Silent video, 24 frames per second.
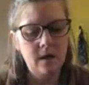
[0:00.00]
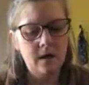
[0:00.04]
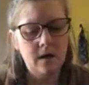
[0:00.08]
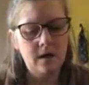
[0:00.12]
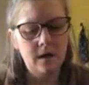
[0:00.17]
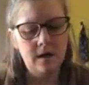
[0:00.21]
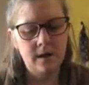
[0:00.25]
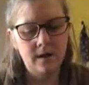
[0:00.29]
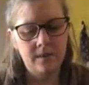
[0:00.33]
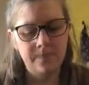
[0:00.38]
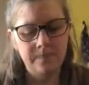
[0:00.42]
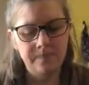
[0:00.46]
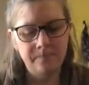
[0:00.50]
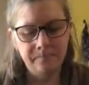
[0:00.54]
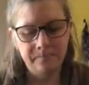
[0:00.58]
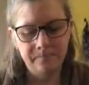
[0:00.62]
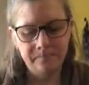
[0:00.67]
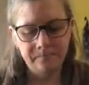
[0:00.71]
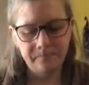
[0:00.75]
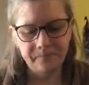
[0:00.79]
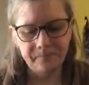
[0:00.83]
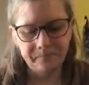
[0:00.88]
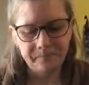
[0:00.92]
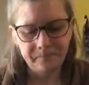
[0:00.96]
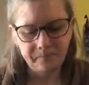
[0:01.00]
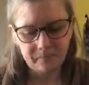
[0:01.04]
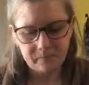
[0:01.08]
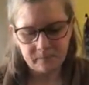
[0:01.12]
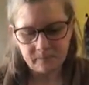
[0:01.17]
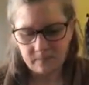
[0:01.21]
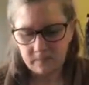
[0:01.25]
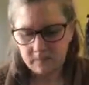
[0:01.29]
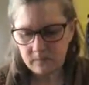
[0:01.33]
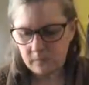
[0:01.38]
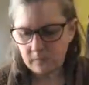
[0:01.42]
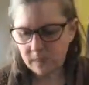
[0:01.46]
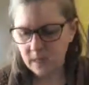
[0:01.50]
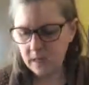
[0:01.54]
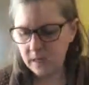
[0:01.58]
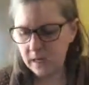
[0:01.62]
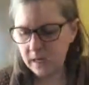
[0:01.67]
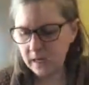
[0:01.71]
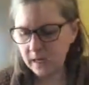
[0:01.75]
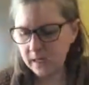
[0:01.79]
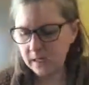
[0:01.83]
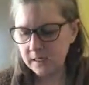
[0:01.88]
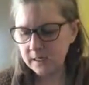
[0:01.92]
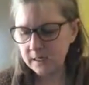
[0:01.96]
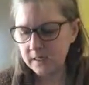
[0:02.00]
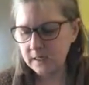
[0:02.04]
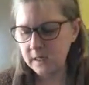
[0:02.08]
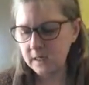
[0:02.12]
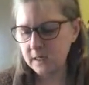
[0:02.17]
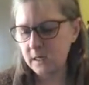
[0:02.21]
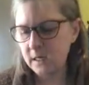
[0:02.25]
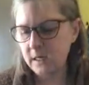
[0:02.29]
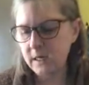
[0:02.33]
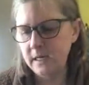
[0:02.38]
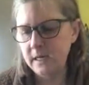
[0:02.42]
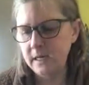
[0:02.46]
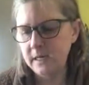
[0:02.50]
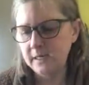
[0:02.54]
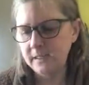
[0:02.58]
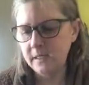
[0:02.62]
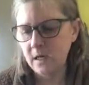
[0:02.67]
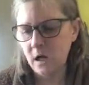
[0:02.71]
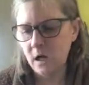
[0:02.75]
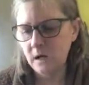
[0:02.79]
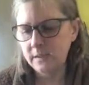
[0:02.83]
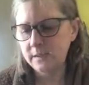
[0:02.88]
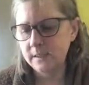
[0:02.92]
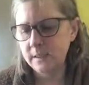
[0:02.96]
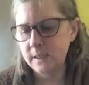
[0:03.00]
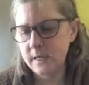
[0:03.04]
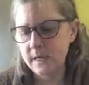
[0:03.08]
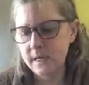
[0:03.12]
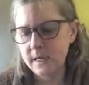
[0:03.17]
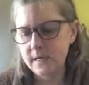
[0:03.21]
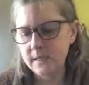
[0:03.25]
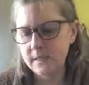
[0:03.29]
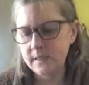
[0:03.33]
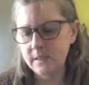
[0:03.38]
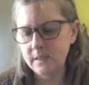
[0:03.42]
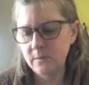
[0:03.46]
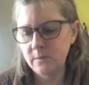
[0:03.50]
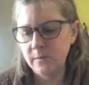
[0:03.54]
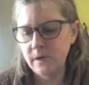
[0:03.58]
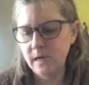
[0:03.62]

And it is oxidized,